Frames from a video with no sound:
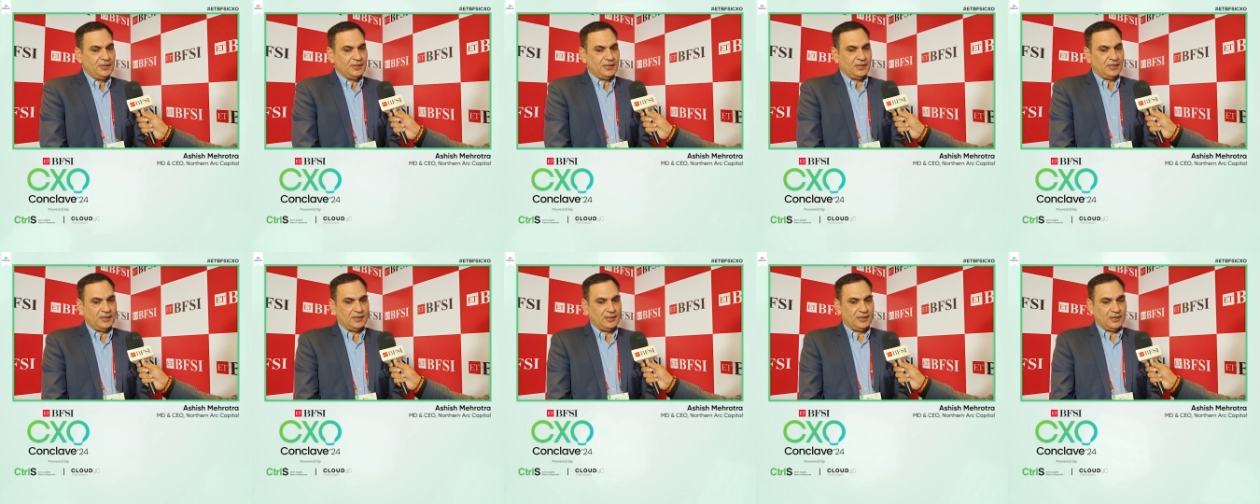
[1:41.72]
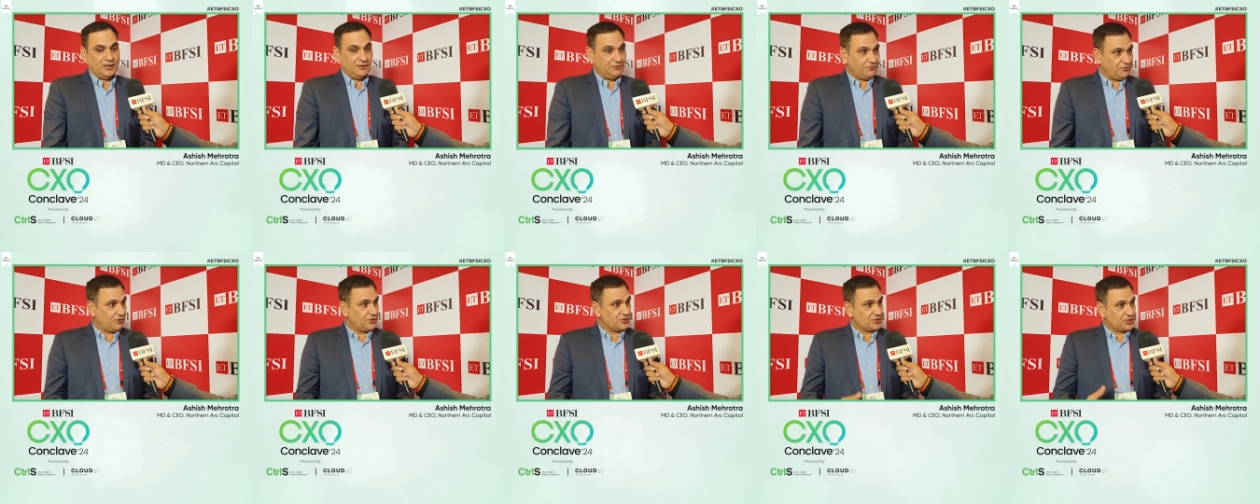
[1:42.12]
uh,
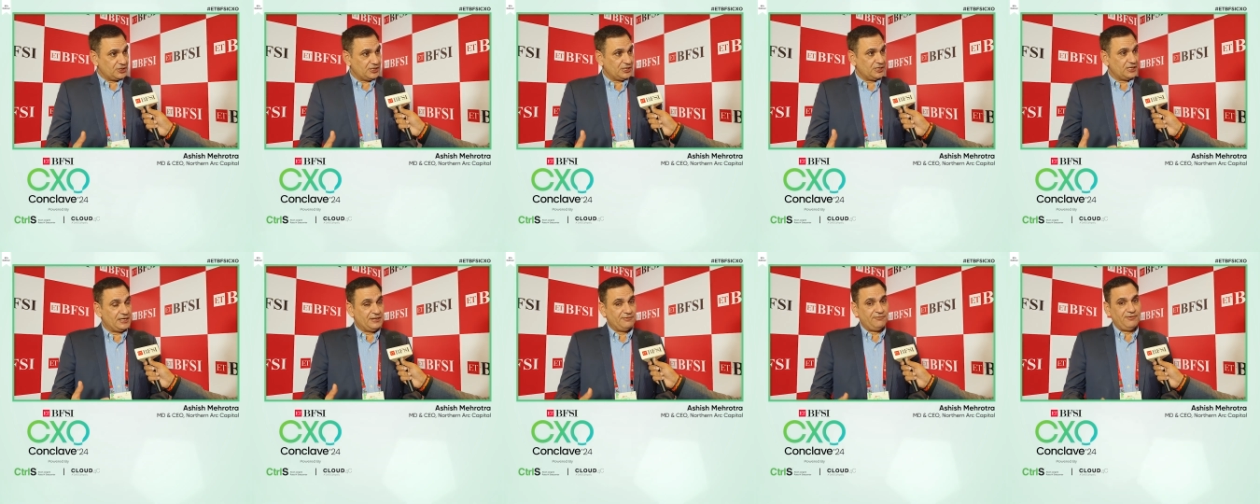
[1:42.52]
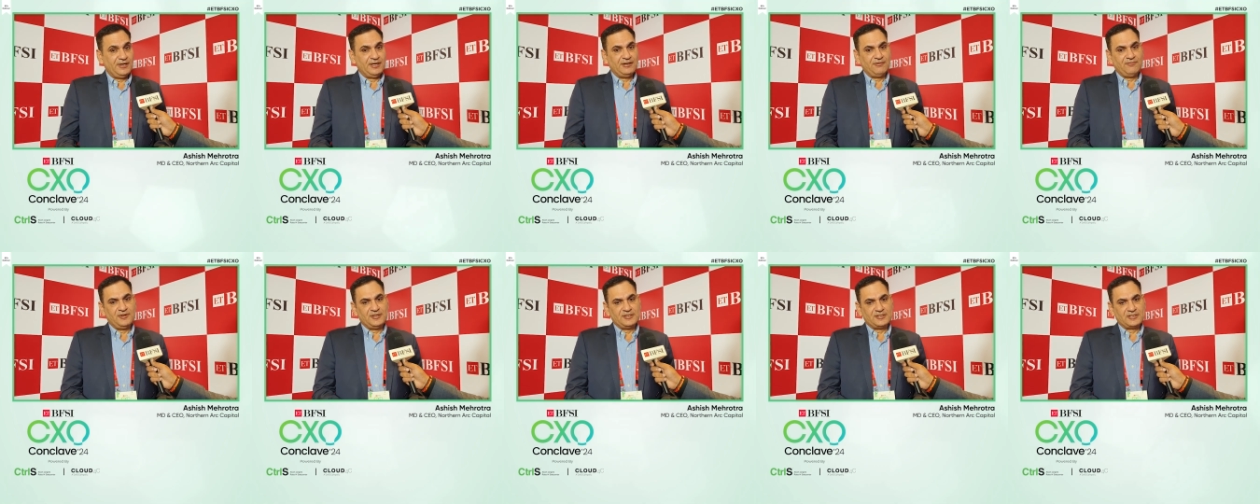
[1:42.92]
unfortunately
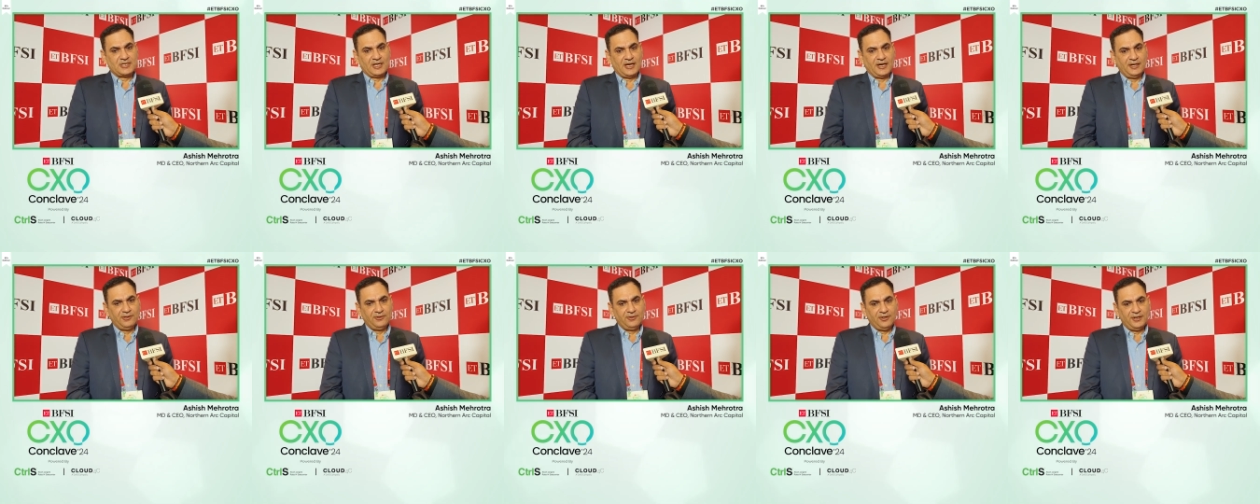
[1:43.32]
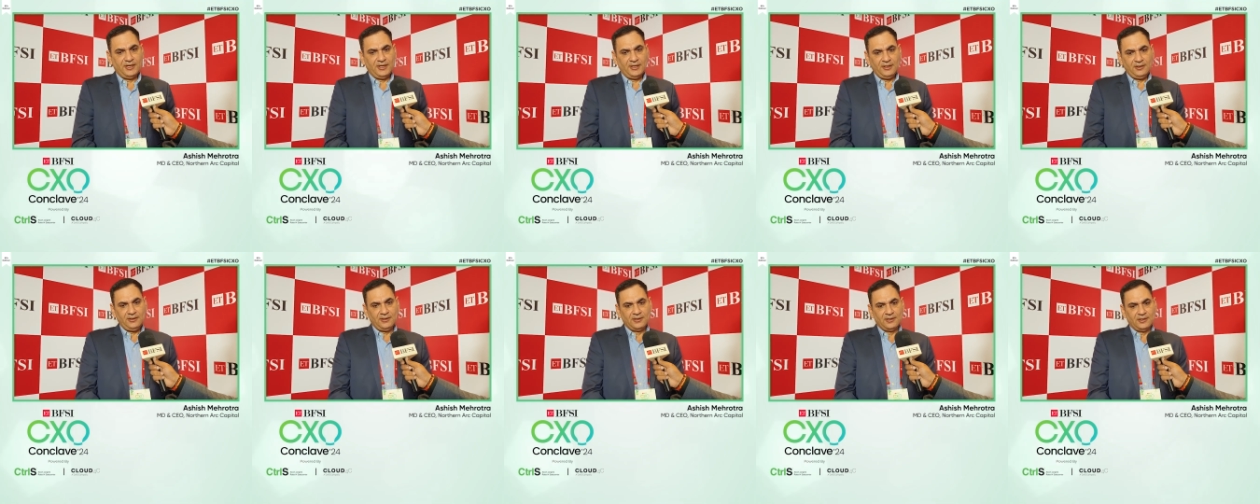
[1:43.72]
where we stand
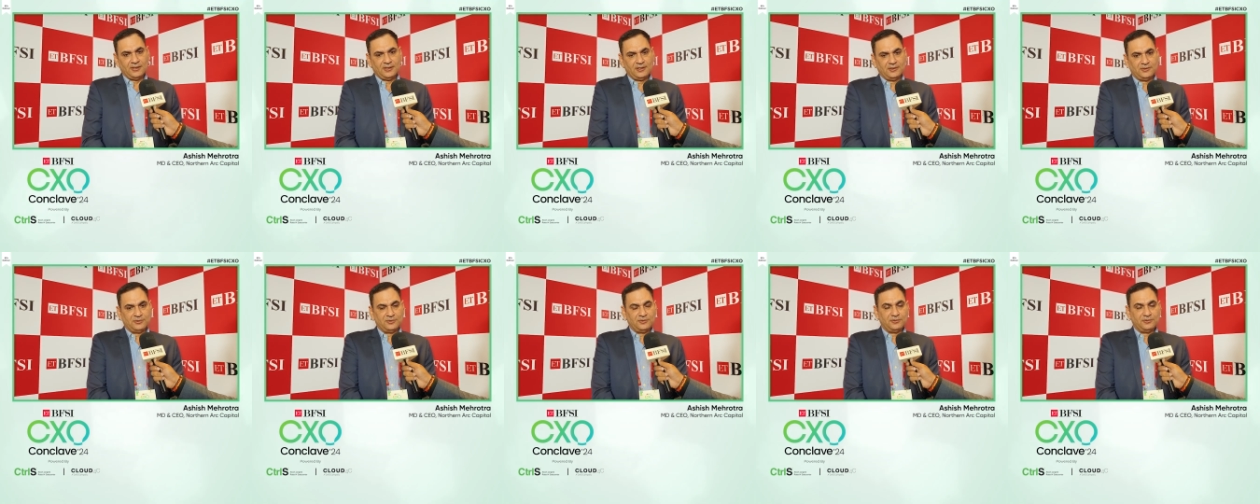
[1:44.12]
today uh,